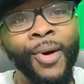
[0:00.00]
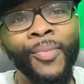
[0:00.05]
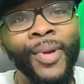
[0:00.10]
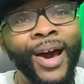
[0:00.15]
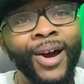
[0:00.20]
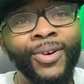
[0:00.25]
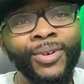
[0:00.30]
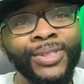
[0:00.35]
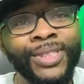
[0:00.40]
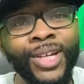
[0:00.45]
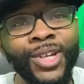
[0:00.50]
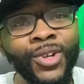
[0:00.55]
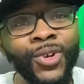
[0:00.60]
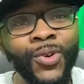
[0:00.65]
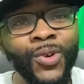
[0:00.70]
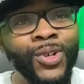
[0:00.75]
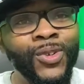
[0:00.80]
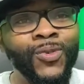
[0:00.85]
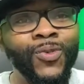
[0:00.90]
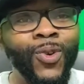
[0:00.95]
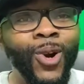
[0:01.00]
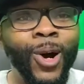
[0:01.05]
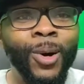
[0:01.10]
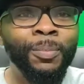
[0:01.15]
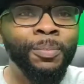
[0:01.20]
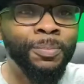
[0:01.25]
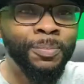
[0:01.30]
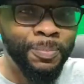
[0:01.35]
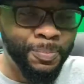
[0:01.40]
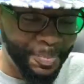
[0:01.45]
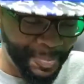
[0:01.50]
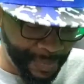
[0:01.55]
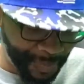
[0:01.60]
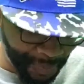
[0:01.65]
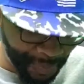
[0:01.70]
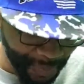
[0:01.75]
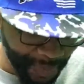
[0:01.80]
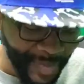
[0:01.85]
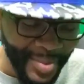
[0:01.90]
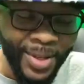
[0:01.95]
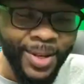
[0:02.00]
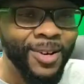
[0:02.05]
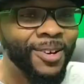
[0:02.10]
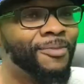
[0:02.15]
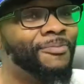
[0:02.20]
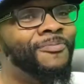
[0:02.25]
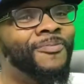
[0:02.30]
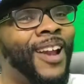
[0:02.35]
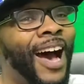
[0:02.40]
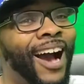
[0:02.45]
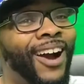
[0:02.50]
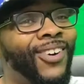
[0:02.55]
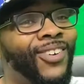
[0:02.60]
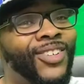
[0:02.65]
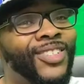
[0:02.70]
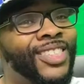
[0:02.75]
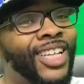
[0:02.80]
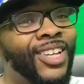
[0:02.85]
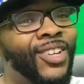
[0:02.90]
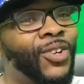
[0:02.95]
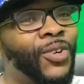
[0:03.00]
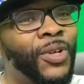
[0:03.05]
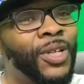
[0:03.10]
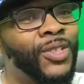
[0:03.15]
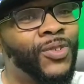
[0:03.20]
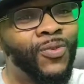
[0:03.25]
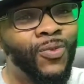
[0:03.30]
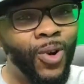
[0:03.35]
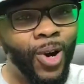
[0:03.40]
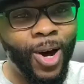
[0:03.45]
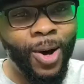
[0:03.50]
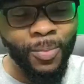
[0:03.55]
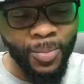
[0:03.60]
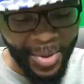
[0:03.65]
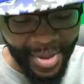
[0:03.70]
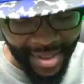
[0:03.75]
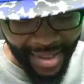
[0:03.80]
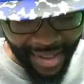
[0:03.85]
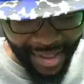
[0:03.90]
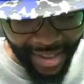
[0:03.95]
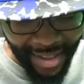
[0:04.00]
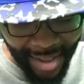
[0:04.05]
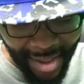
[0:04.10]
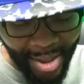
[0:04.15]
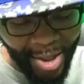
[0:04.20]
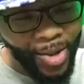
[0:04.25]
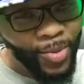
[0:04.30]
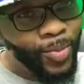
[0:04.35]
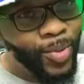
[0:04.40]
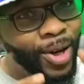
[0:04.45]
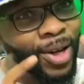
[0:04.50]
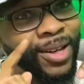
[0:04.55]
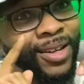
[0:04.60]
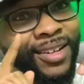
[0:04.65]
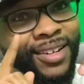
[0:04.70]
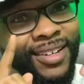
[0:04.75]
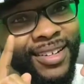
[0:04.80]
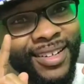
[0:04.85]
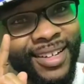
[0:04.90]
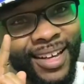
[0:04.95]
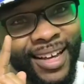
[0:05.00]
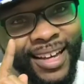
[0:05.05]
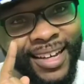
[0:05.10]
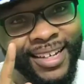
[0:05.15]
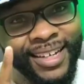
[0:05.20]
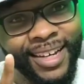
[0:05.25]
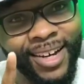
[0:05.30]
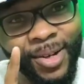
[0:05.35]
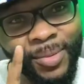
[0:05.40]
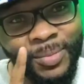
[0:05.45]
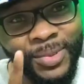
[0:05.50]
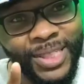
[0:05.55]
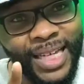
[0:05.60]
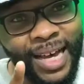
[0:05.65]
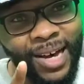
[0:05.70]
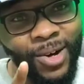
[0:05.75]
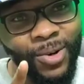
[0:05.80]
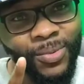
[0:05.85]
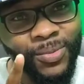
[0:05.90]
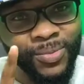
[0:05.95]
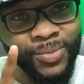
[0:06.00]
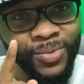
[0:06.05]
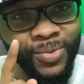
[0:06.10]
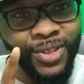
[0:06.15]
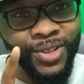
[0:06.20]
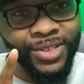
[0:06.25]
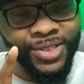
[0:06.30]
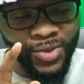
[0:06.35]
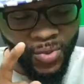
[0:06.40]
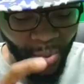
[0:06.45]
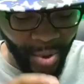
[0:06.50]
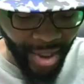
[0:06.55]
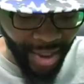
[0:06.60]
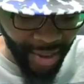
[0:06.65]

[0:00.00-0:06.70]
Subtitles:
I'm not gonna tell you who it's from. But it comes out this